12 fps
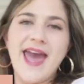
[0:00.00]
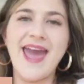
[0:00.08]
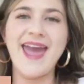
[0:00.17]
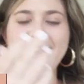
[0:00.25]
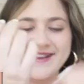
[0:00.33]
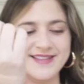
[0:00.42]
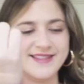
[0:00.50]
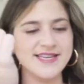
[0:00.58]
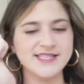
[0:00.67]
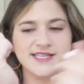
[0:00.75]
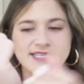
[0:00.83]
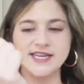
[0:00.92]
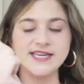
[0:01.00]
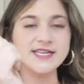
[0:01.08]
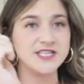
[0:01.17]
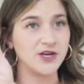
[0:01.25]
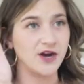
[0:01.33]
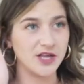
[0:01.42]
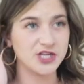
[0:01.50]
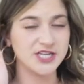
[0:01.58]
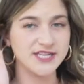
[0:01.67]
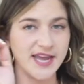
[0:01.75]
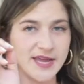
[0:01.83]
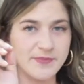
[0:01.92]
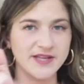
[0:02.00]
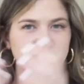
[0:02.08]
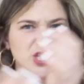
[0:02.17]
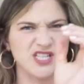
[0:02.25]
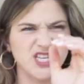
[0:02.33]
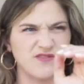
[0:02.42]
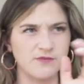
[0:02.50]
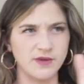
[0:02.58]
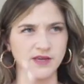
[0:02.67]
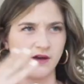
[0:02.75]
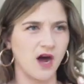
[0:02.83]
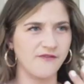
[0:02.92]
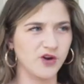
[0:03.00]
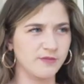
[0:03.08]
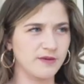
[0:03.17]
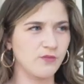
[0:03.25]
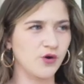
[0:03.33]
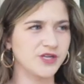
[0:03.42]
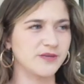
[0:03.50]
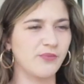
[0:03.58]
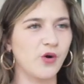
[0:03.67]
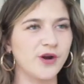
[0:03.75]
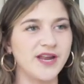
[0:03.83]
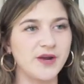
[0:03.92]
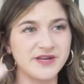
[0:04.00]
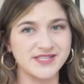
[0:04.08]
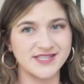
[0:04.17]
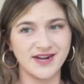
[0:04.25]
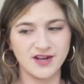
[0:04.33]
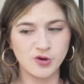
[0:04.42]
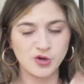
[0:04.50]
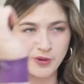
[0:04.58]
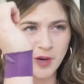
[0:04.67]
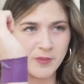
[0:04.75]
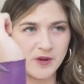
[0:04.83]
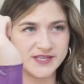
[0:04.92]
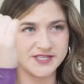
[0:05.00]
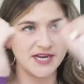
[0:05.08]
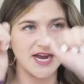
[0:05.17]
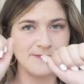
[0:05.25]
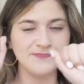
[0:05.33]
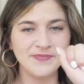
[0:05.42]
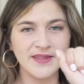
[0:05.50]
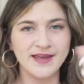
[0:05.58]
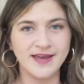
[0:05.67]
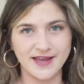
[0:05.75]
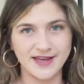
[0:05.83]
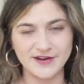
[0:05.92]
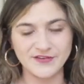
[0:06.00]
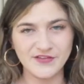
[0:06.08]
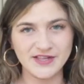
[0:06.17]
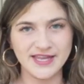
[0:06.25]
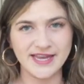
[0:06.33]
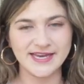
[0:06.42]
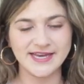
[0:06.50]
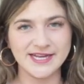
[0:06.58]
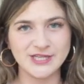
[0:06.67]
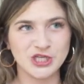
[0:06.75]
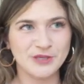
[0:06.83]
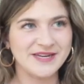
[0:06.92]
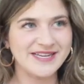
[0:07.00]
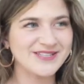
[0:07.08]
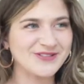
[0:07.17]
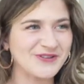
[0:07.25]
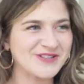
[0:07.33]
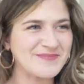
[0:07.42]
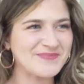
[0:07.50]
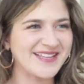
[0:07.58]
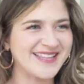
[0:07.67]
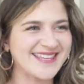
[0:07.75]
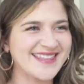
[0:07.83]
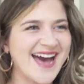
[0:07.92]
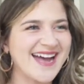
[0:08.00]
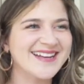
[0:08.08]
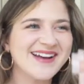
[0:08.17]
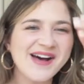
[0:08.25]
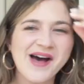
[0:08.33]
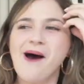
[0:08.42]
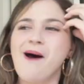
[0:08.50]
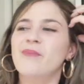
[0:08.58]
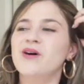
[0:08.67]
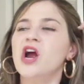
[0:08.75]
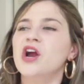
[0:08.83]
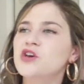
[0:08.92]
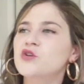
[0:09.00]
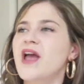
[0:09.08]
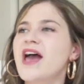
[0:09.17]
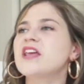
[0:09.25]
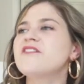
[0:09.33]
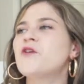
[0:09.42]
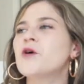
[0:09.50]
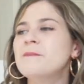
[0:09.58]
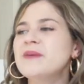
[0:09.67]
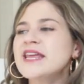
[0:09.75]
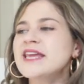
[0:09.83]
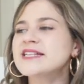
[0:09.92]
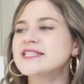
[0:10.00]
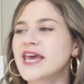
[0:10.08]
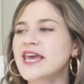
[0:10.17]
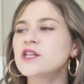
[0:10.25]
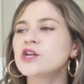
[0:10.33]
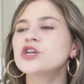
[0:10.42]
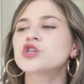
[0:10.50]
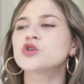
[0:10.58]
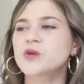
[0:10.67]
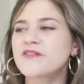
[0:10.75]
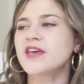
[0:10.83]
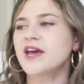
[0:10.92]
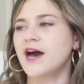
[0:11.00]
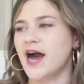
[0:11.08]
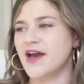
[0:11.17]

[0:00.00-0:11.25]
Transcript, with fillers: And this is kinesiology tape. It's just giving me, offering me more support, and we decided to go with purple this time. I kind of feel like a gymnast or something like that. But are you ready for mini Taylor trivia?